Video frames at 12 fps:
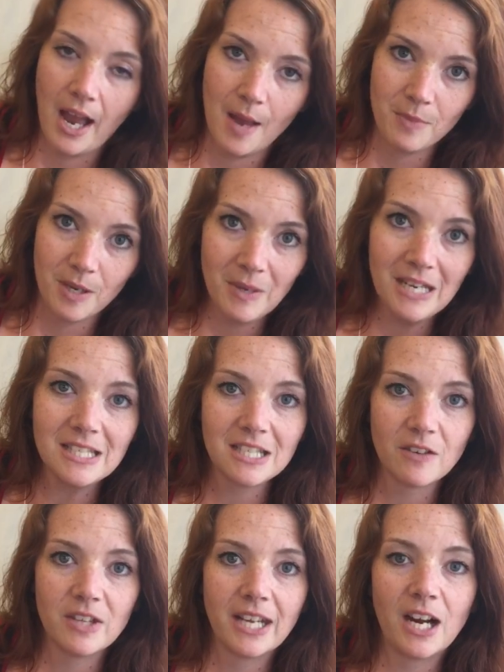MPPs and
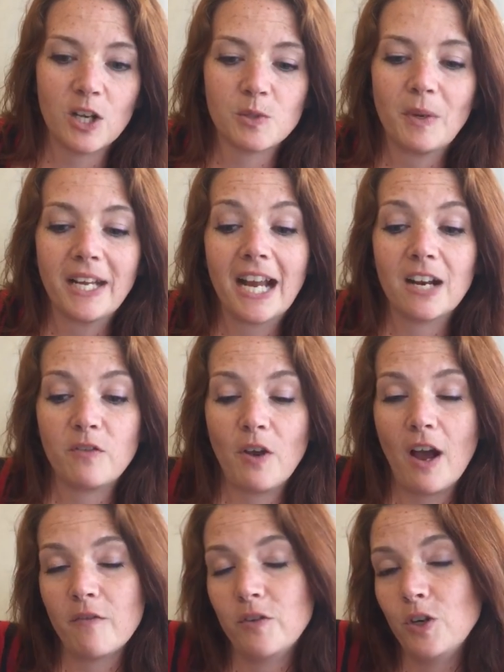everything else. But again, if you
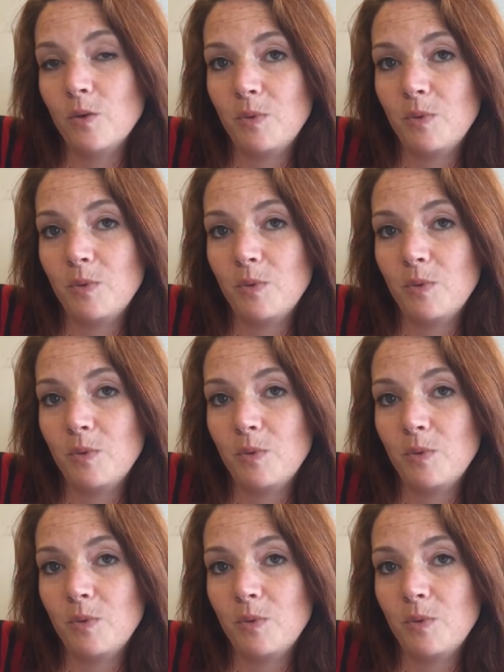have new